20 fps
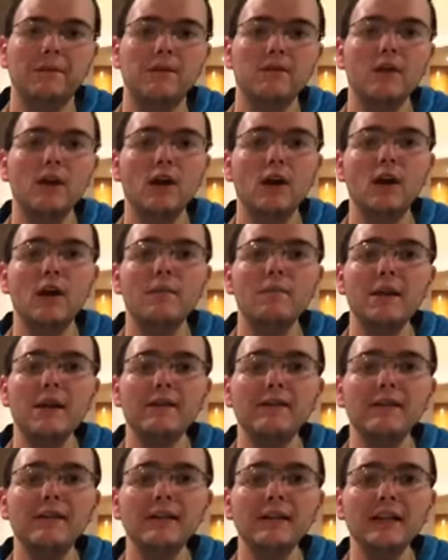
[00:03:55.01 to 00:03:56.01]
You're gonna
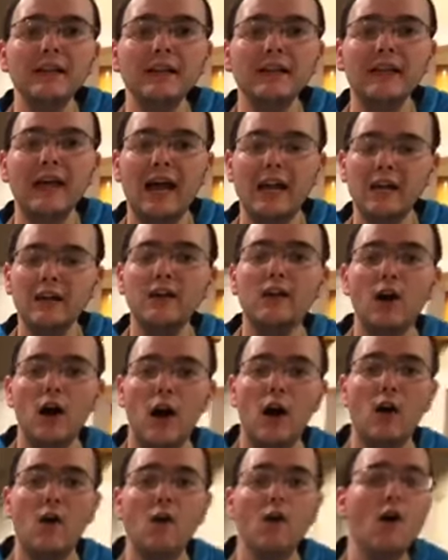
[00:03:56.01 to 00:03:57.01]
basically let it
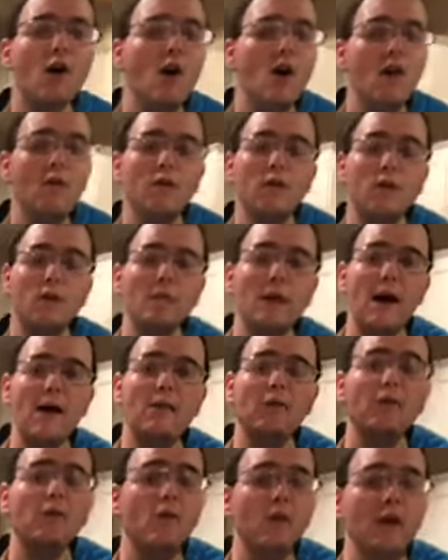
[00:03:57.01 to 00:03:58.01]
go for
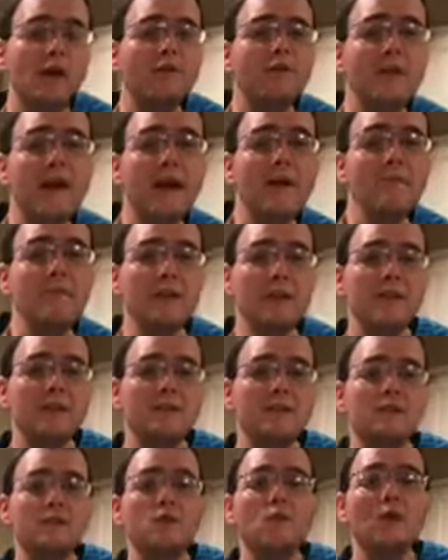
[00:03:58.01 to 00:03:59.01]
about 45
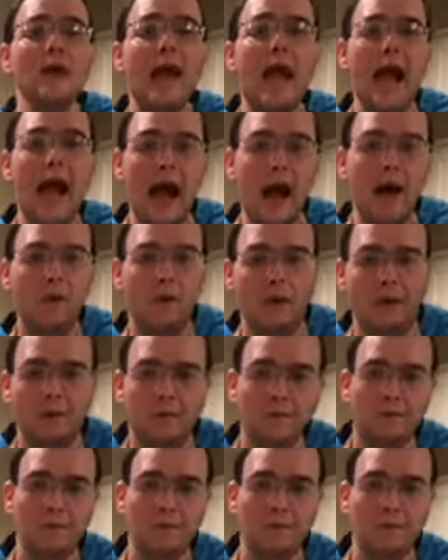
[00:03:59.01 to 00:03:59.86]
minutes to an hour,